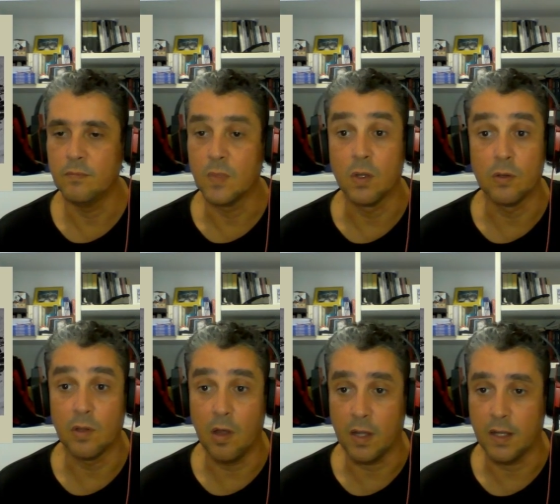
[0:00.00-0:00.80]
"Good
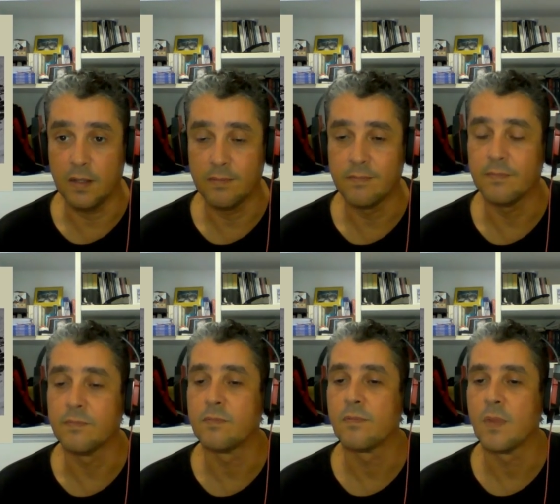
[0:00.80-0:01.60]
luck."
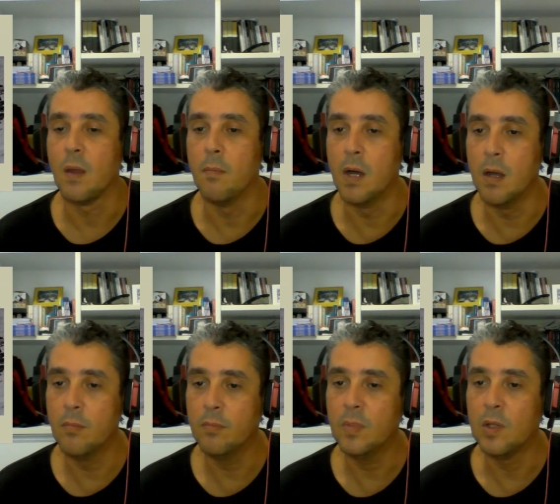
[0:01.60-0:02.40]

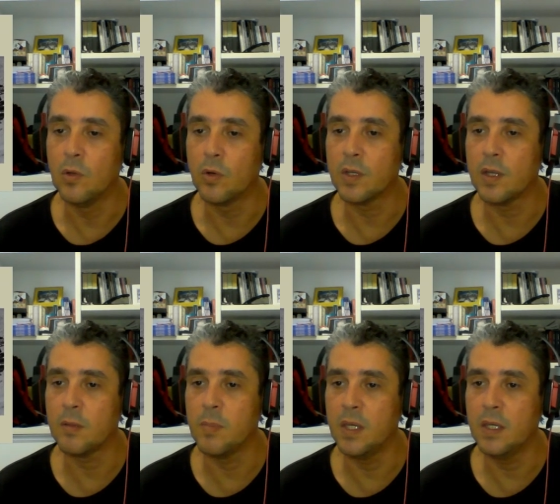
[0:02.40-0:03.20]
Mom looked
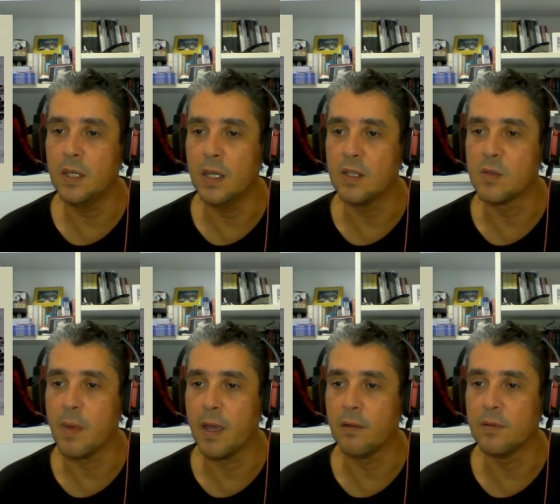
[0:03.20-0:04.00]
at me and
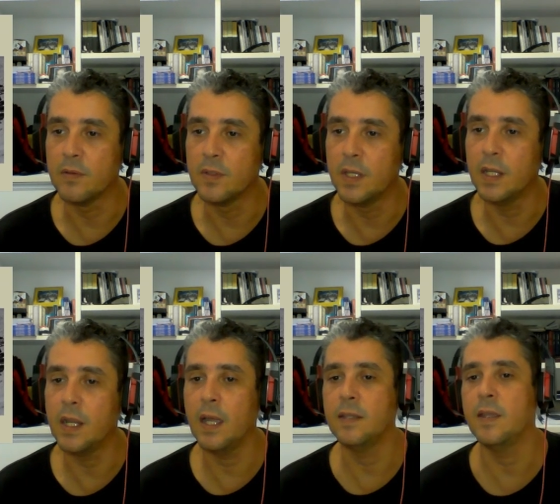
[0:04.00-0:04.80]
smiled. Then
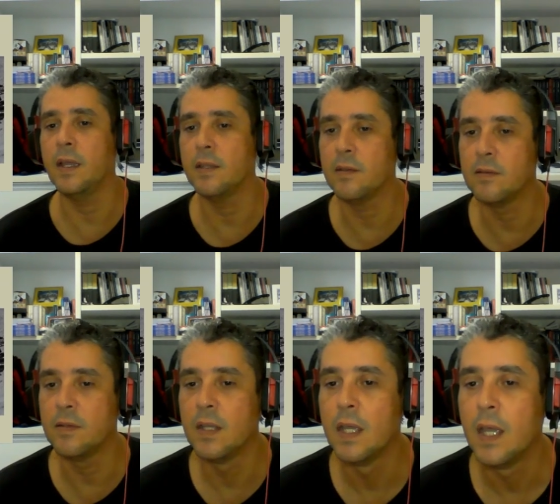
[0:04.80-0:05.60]
I thanked him
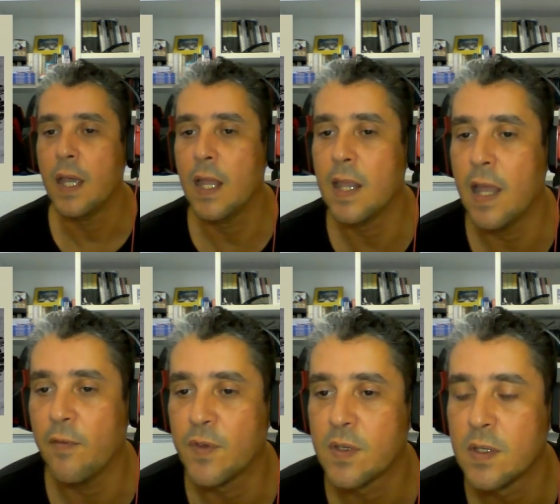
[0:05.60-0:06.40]
and
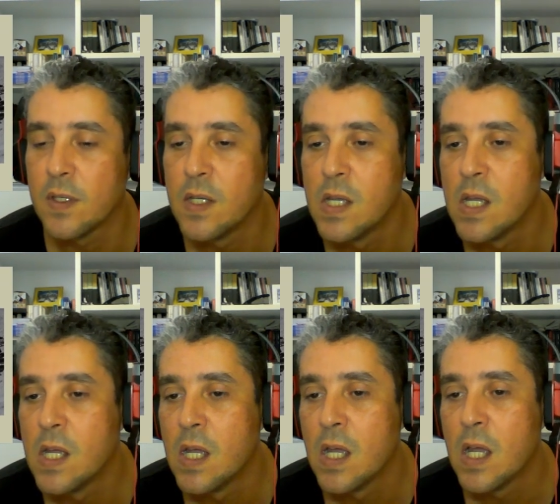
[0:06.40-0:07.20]
left.
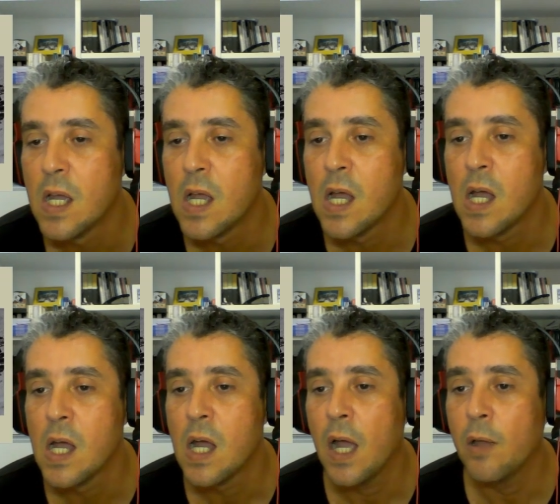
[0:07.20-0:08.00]

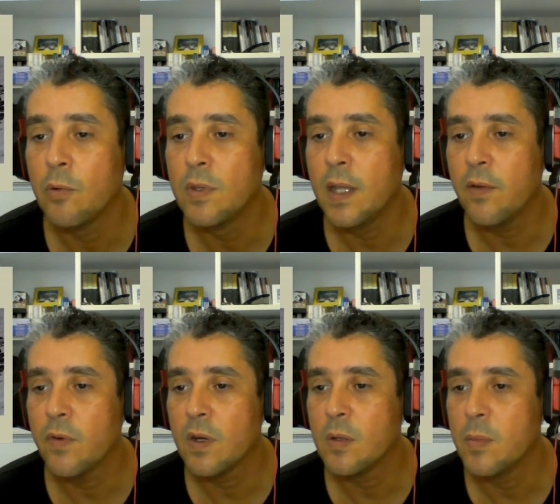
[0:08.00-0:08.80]
I would
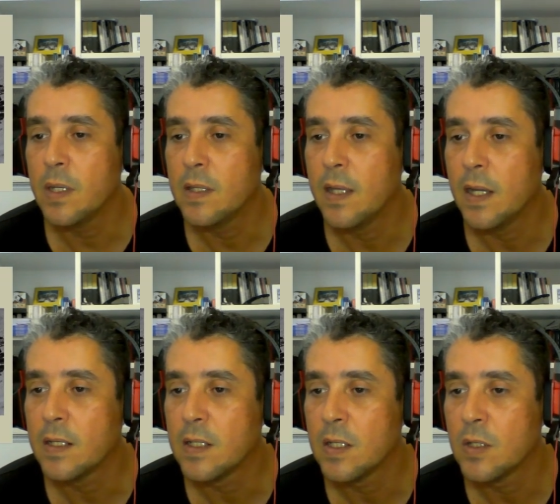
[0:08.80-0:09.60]
never admit
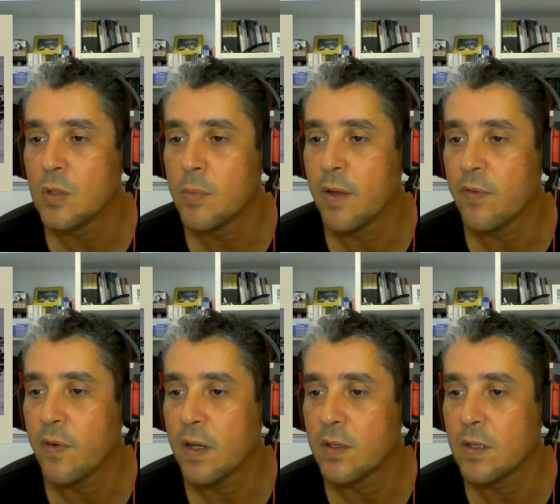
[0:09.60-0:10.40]
that to my
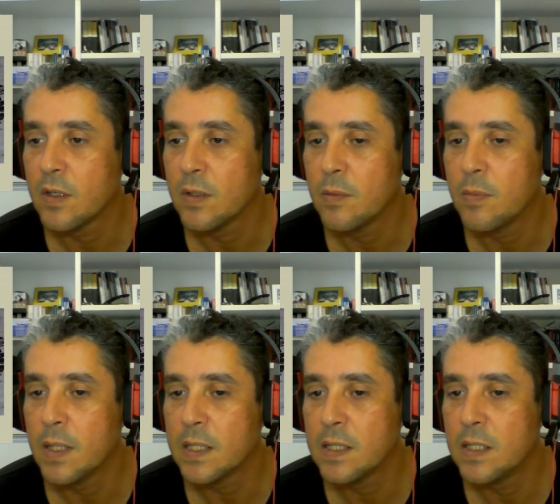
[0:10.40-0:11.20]
father,
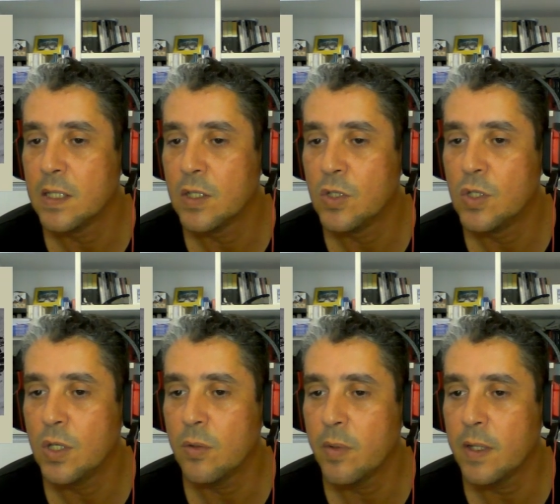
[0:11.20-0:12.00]
but it
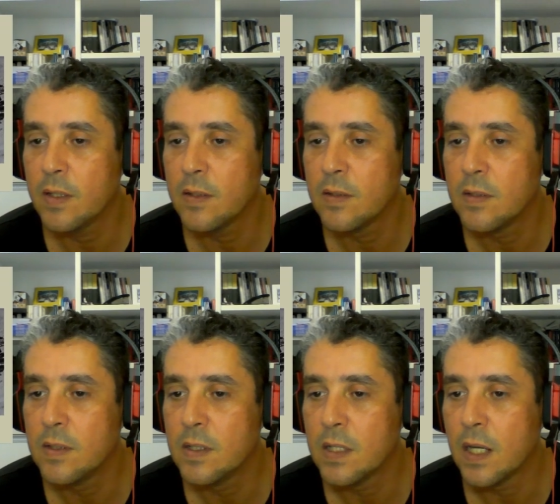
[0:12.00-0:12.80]
generated
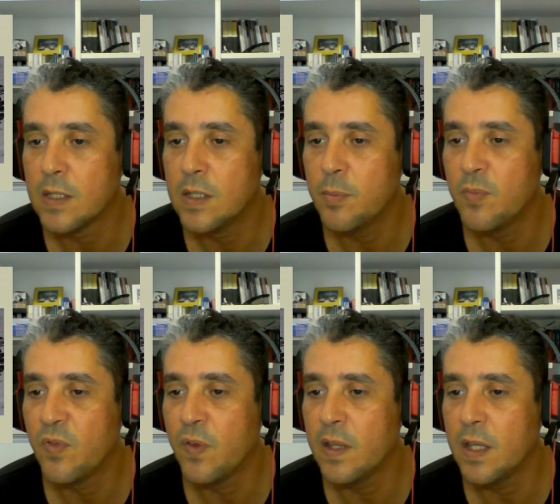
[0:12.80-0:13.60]
a deep
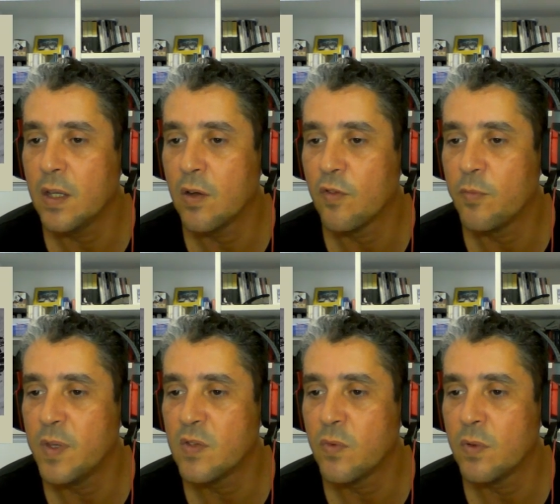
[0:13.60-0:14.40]
feeling of
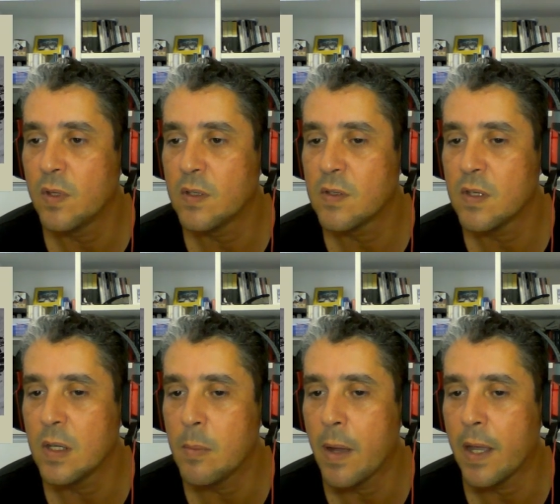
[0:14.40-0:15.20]
peacefulness
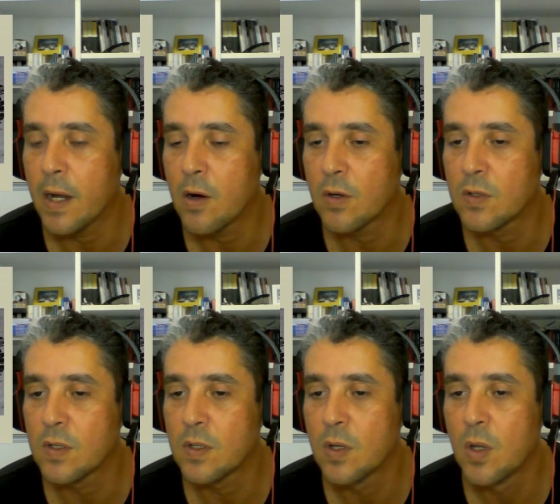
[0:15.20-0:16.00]
in my heart,